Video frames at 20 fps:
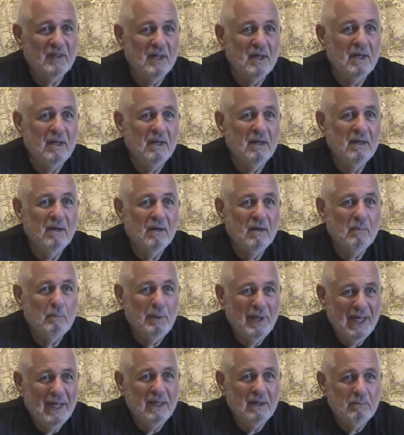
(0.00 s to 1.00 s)
the
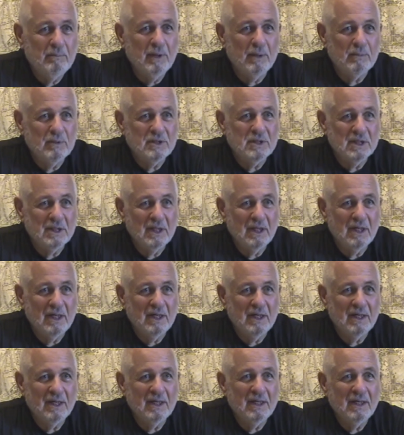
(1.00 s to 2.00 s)
paid members of the
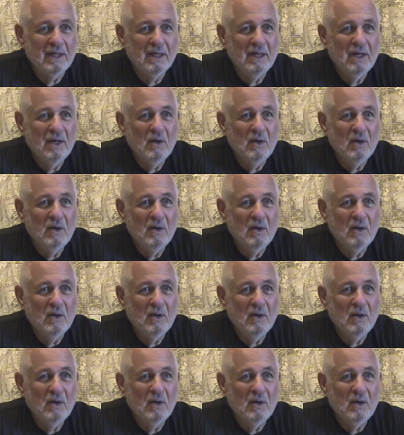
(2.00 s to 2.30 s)
AIA,